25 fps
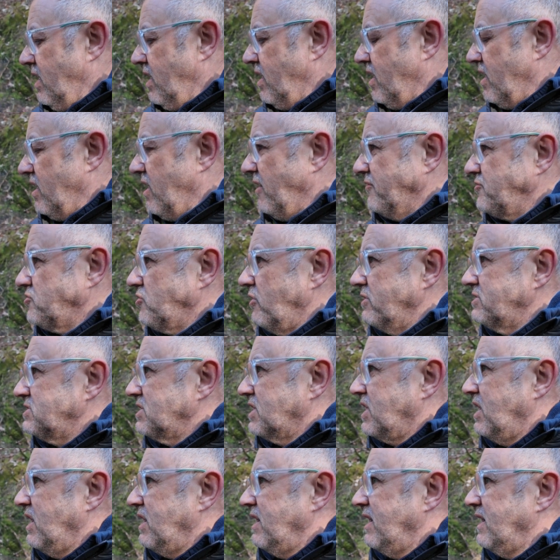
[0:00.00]
I've tried
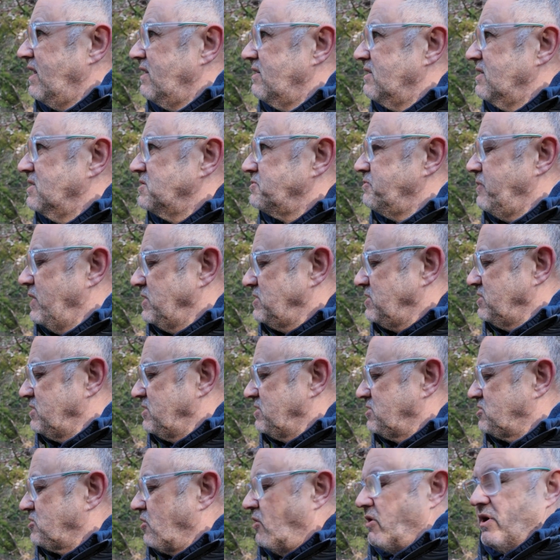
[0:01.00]
to cut out as much of
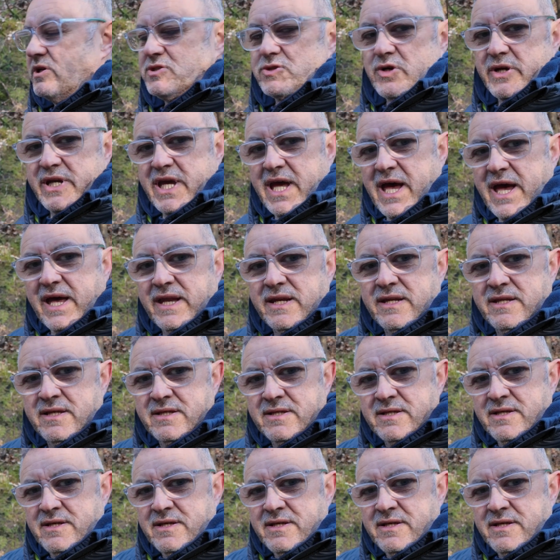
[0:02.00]
the sky as I can